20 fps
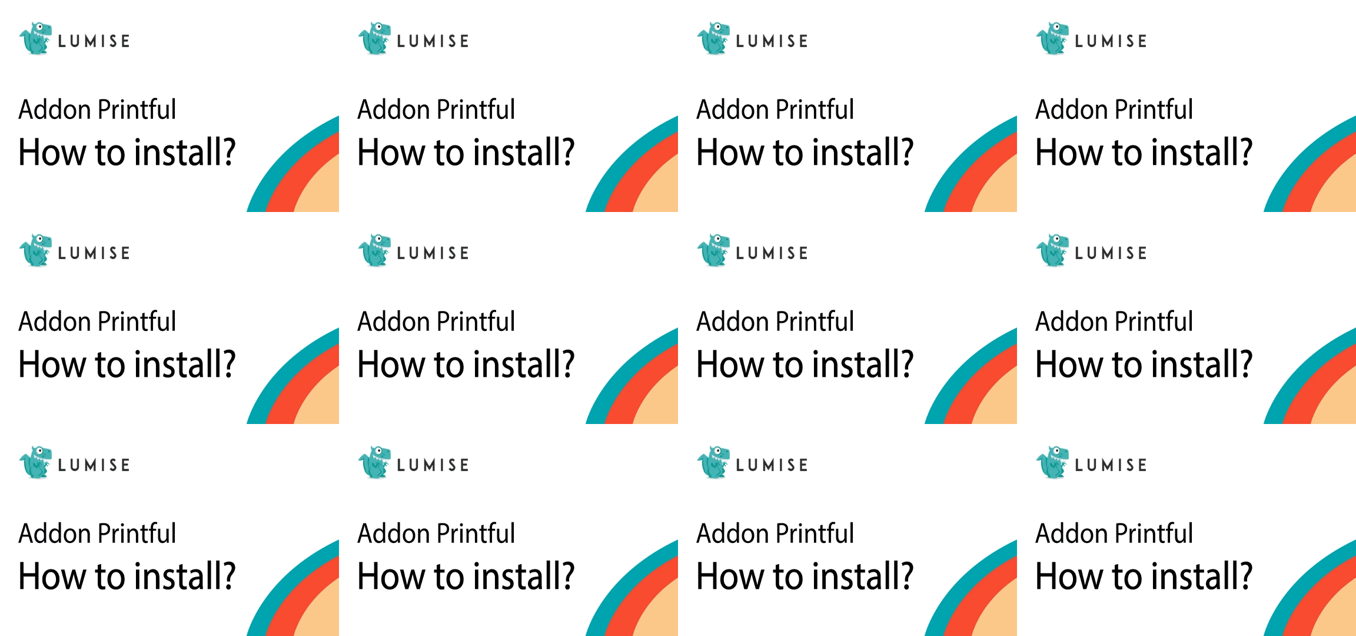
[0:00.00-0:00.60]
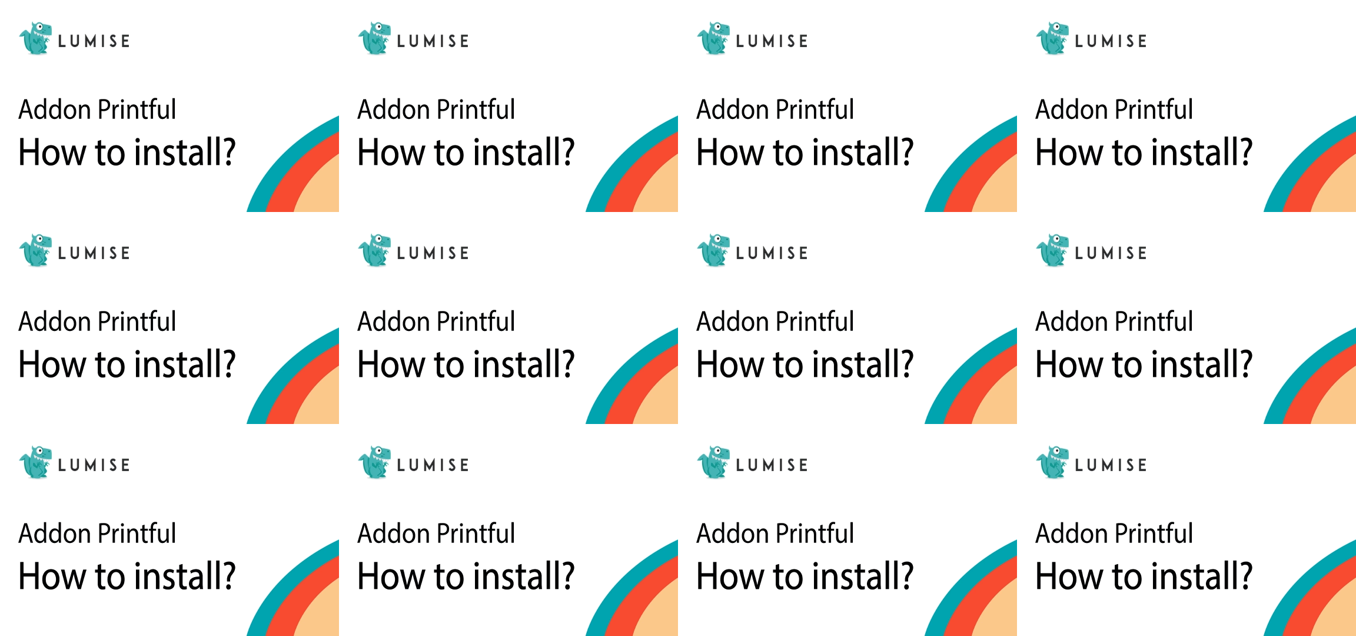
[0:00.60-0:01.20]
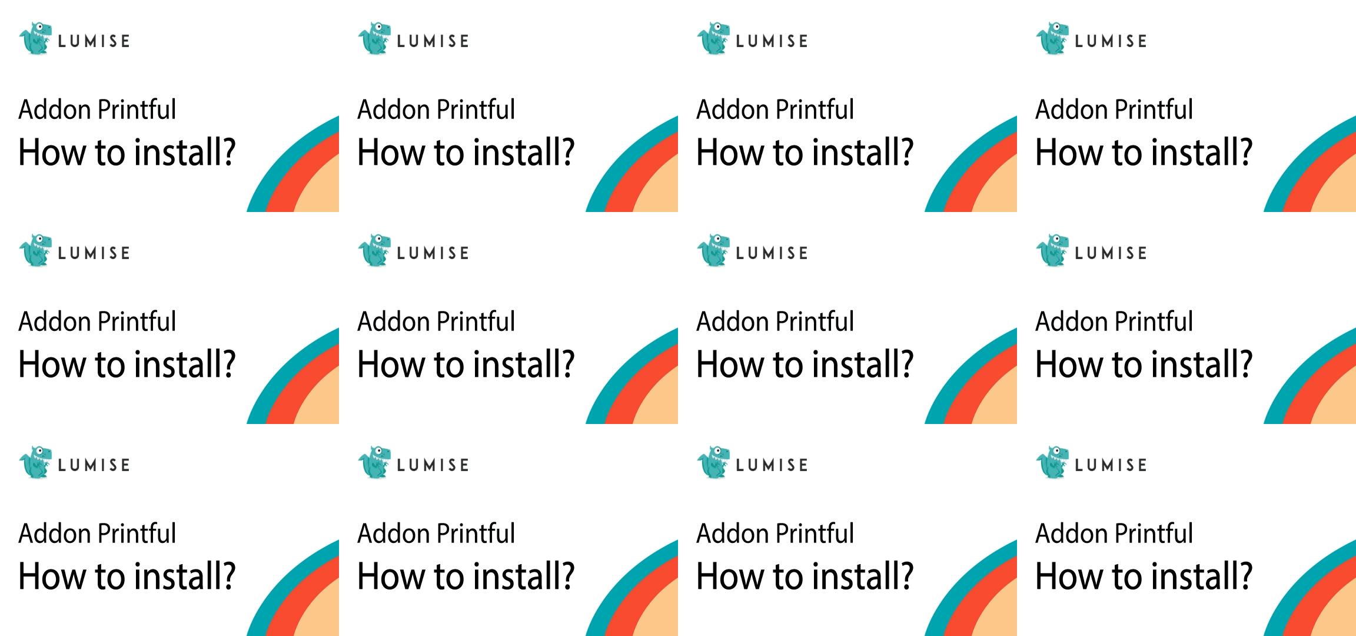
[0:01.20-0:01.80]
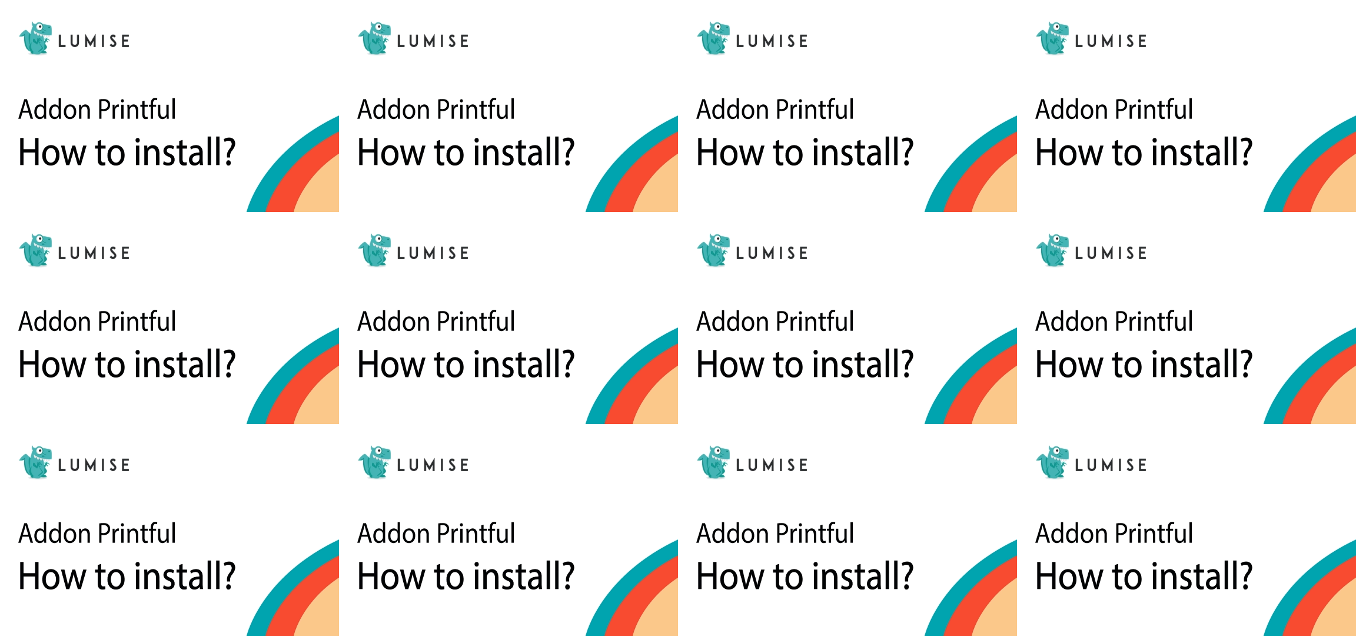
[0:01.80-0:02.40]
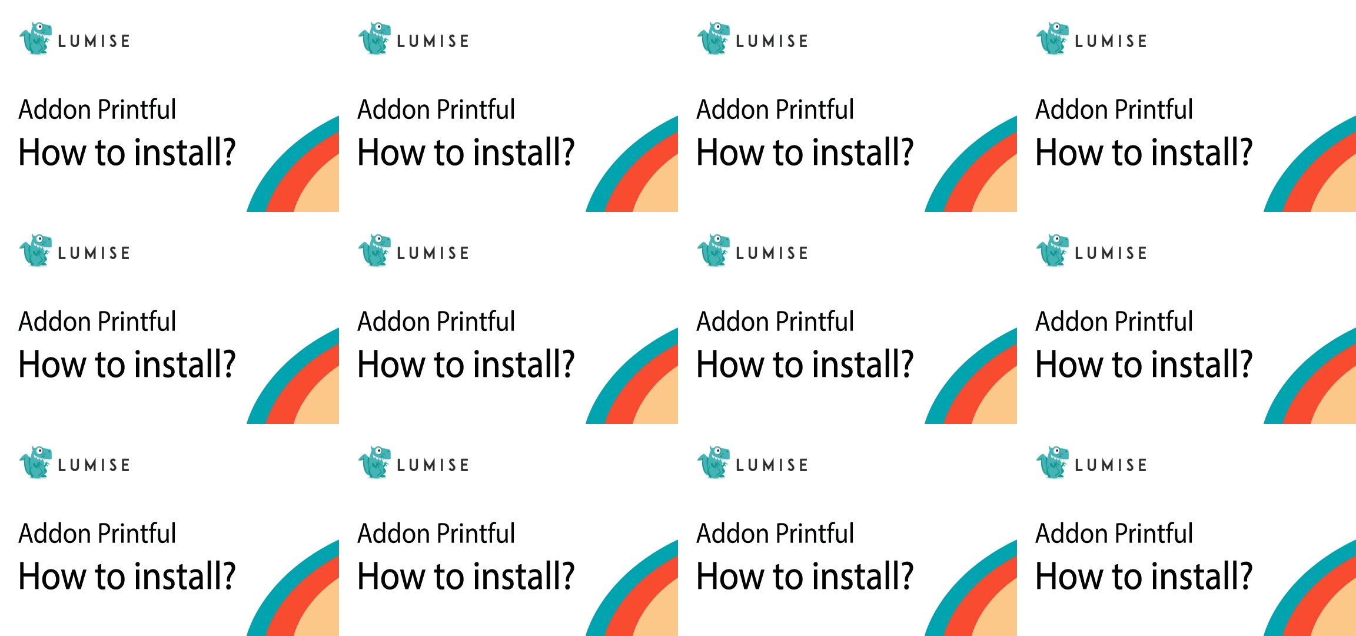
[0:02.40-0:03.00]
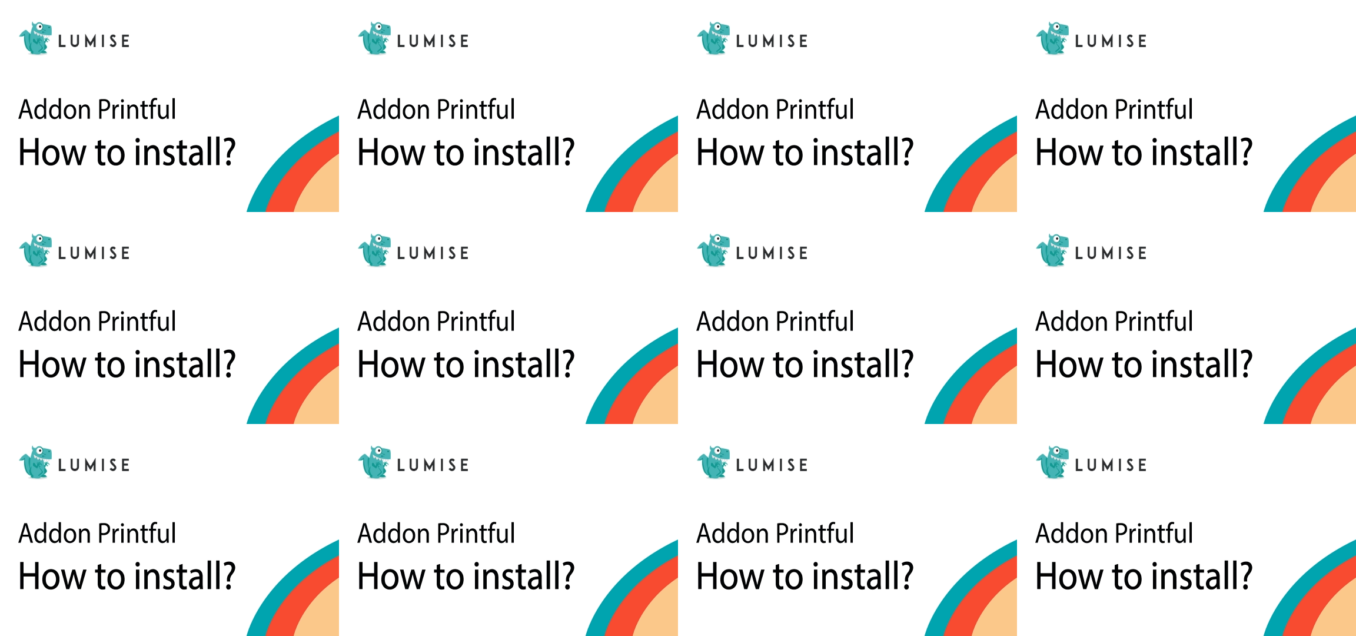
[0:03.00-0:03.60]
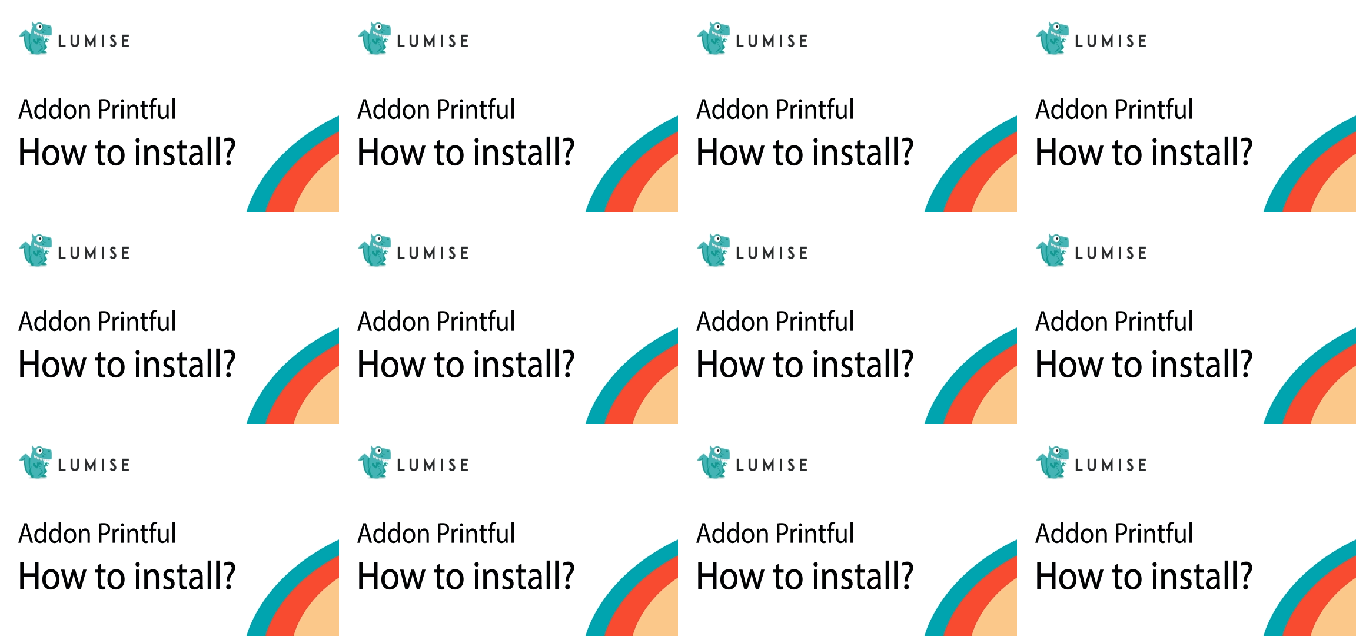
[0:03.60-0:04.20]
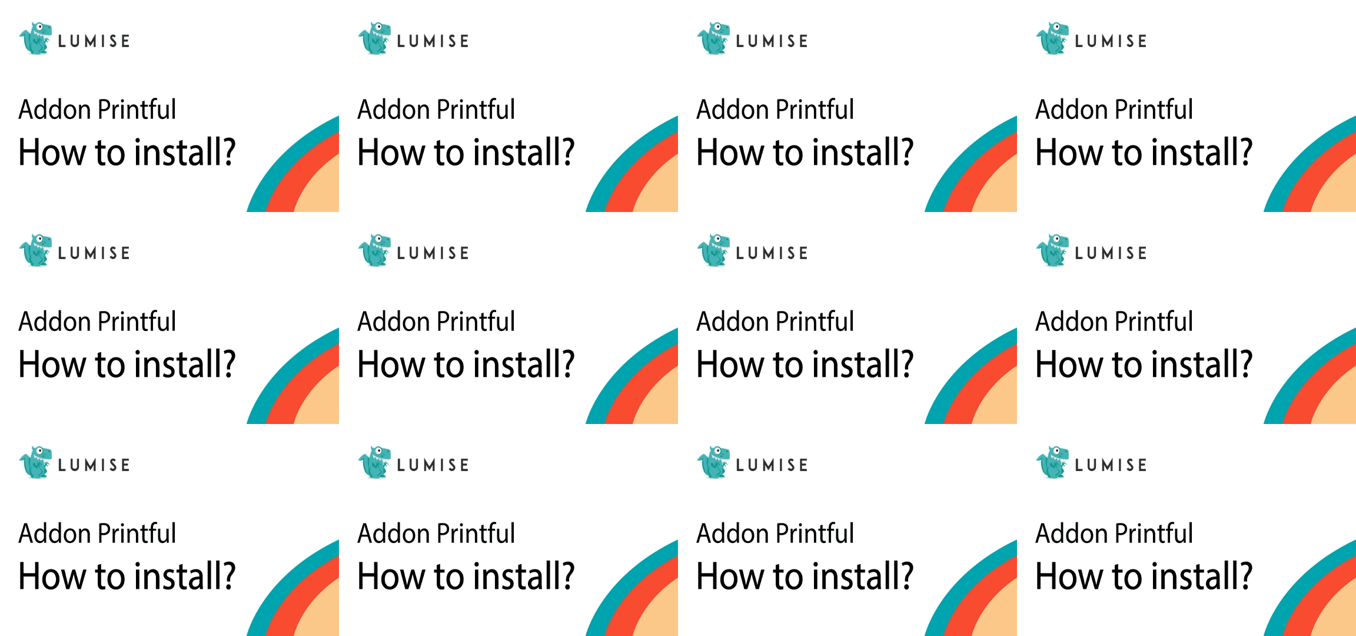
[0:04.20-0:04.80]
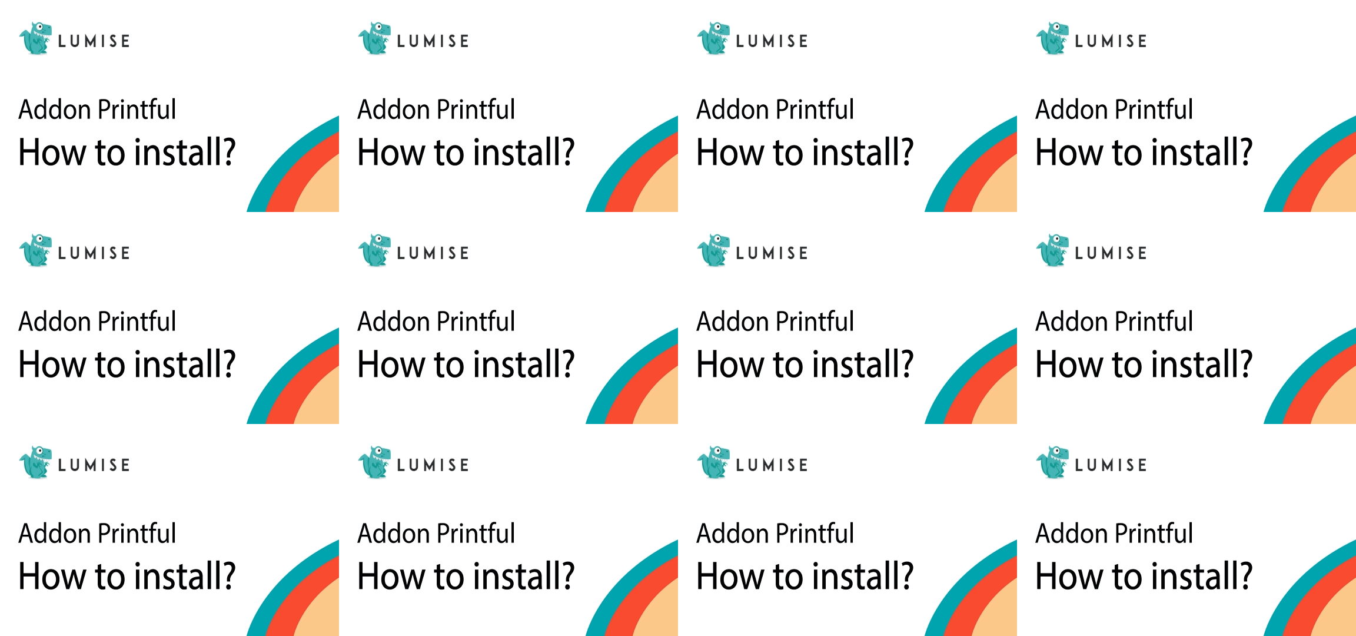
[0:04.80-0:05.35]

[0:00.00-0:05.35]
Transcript: [unreadable: no face in view]